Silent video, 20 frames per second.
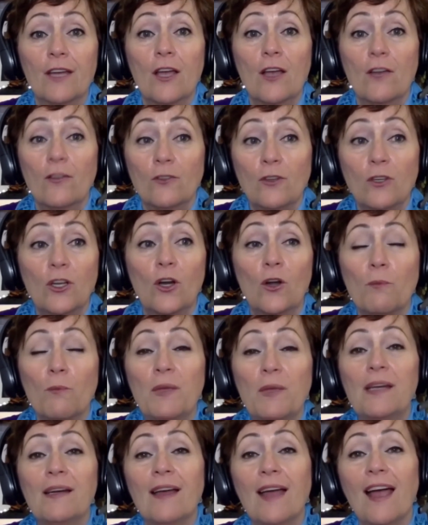You know,
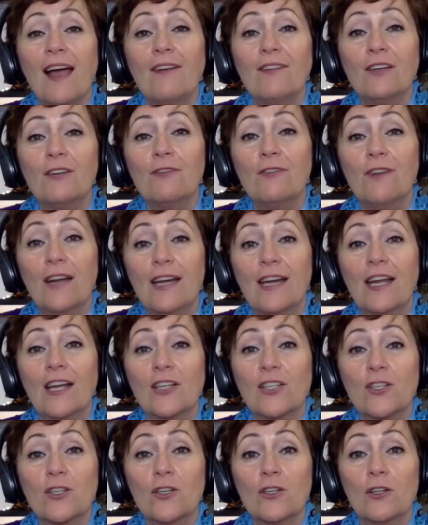having
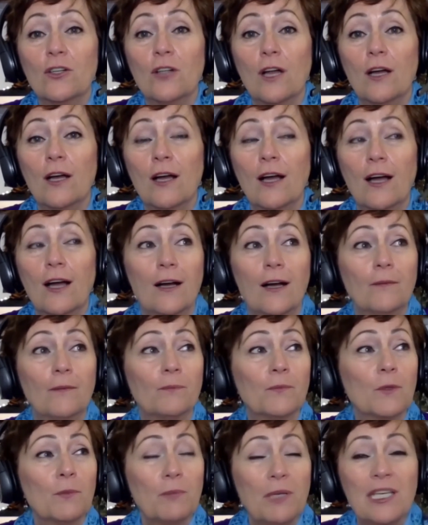financial
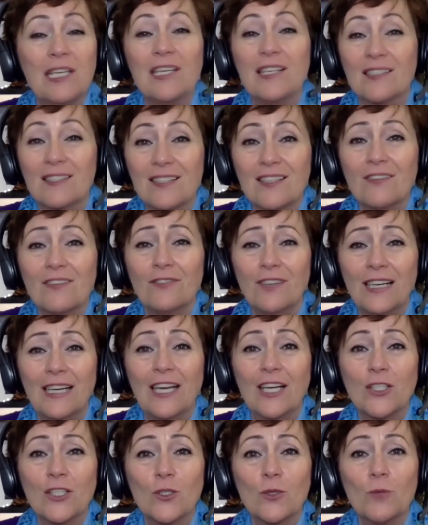peace,
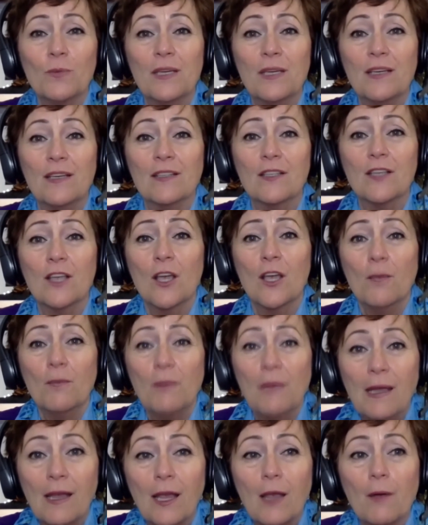
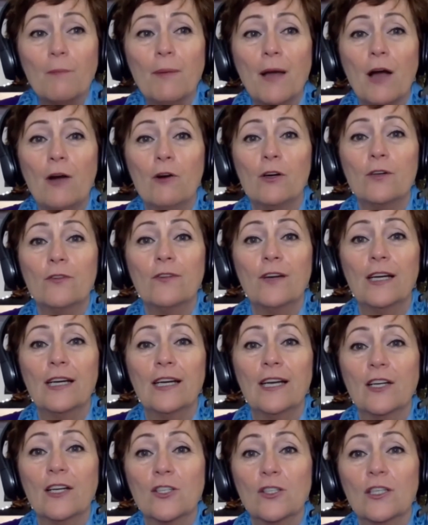being empowered
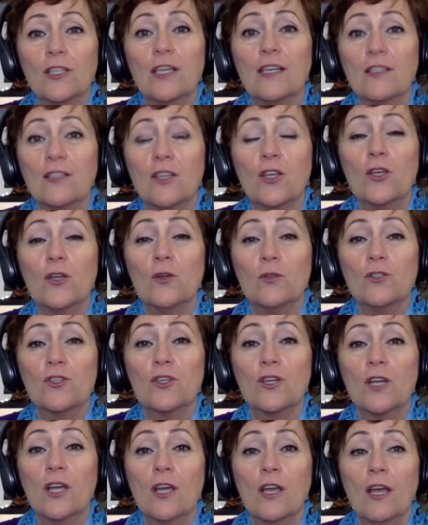financially is a
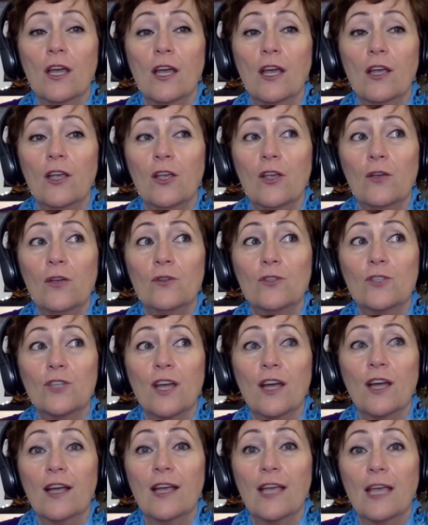huge
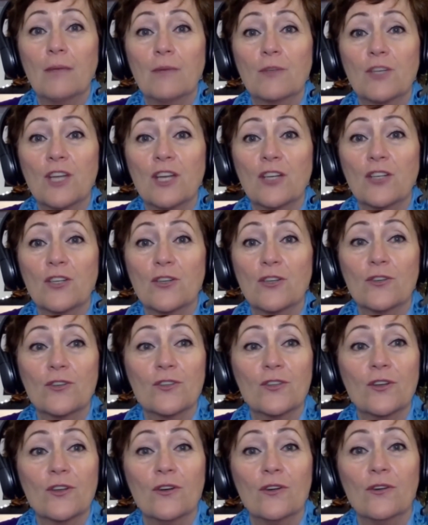game changer.
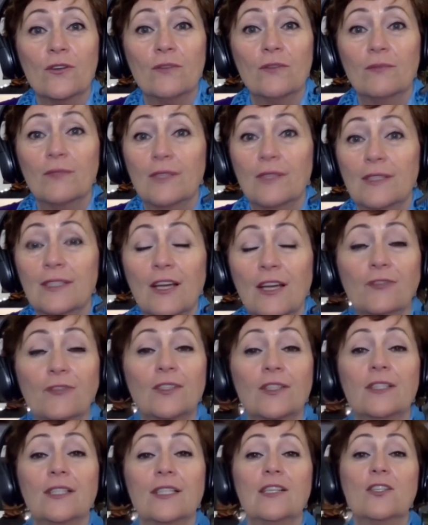So
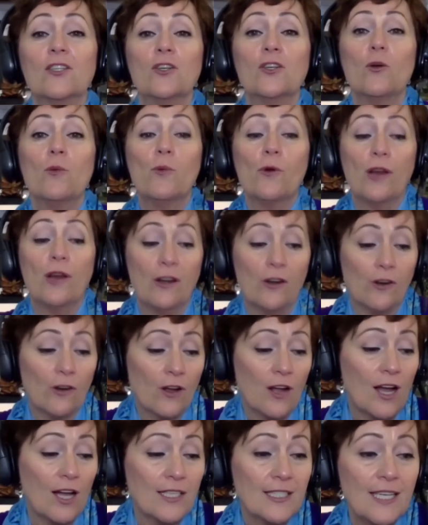definitely, it's a no-brainer.
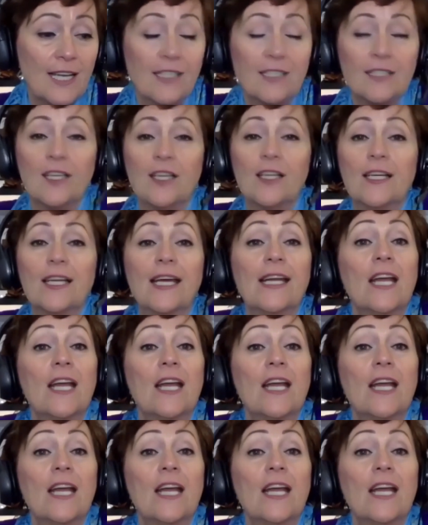Contact on it.